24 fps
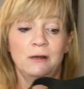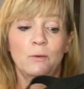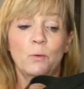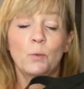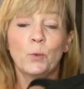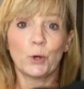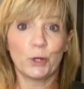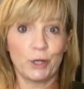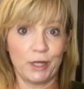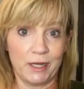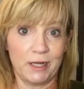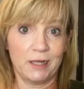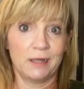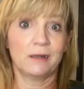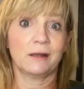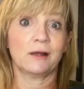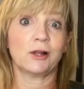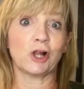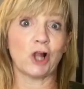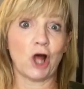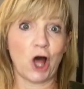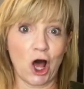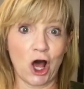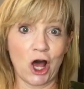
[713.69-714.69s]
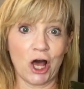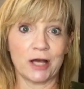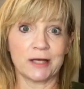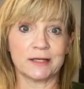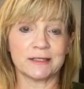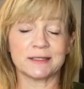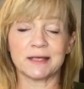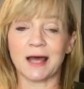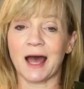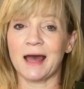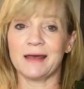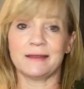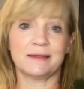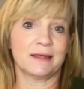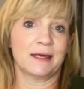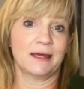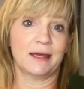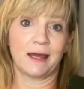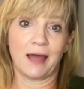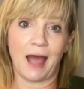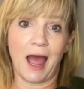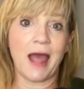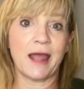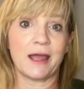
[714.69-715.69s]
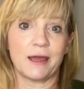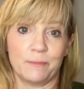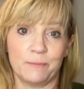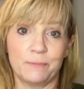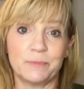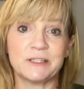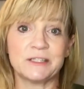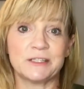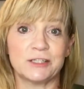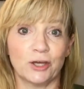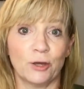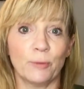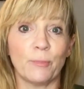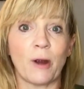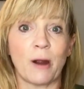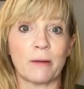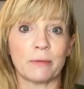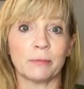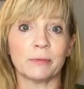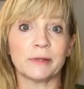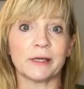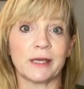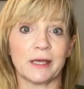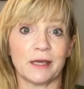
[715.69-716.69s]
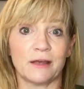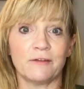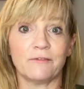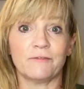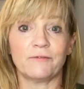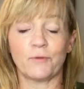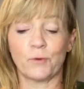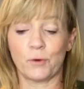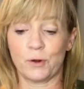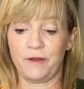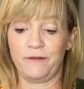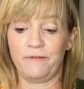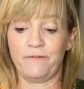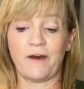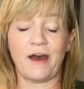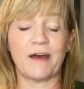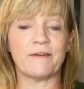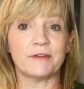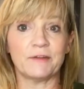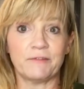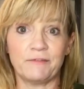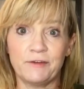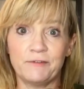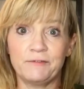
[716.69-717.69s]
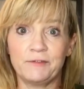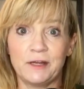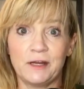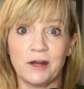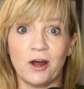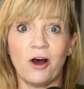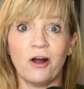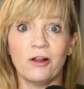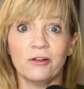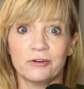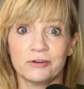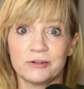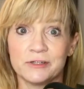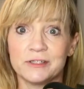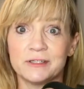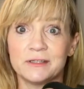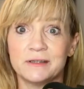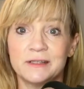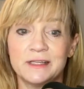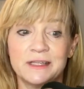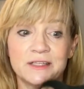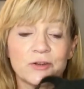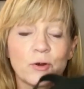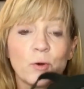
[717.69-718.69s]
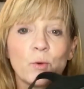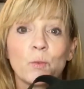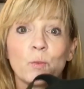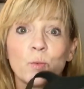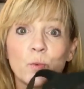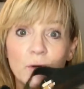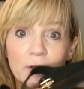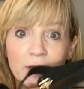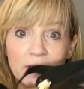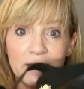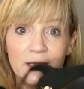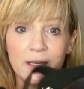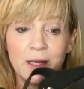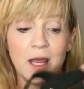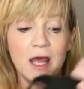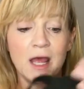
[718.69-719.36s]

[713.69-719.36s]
wooden clogs, I think I could still probably get $45 to $50. These are really